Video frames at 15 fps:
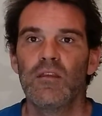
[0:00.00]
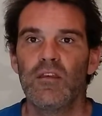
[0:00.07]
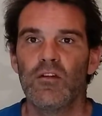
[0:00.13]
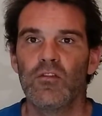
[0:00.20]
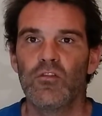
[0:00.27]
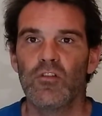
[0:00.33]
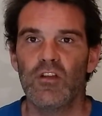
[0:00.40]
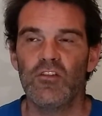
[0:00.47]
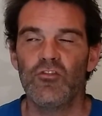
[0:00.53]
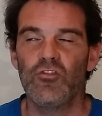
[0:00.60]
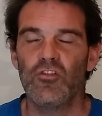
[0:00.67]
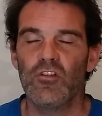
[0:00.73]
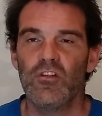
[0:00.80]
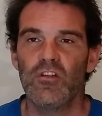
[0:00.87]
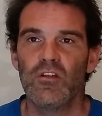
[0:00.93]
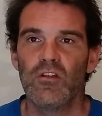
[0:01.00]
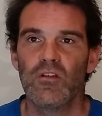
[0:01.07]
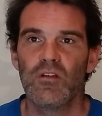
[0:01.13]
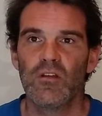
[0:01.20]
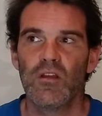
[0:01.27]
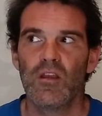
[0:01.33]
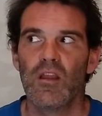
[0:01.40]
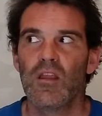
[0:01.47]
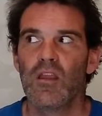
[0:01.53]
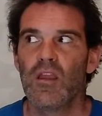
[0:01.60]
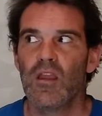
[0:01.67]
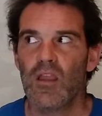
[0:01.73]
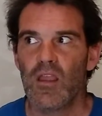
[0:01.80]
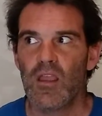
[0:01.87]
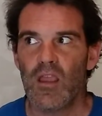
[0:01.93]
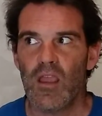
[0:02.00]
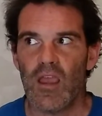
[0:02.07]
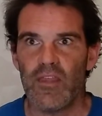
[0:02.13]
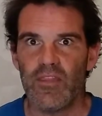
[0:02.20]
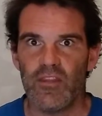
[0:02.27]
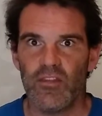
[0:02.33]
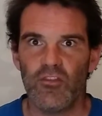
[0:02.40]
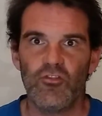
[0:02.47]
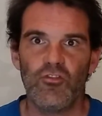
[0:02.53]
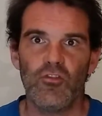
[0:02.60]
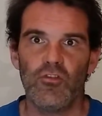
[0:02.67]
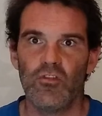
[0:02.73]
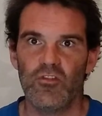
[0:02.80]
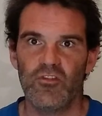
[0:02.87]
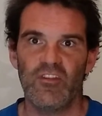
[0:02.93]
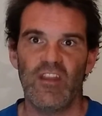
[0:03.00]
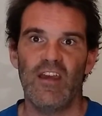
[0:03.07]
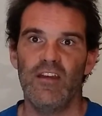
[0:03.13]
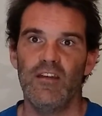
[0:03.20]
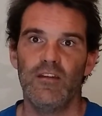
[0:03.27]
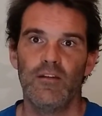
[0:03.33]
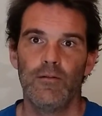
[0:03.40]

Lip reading: killed or injured, and then the shooter's dead.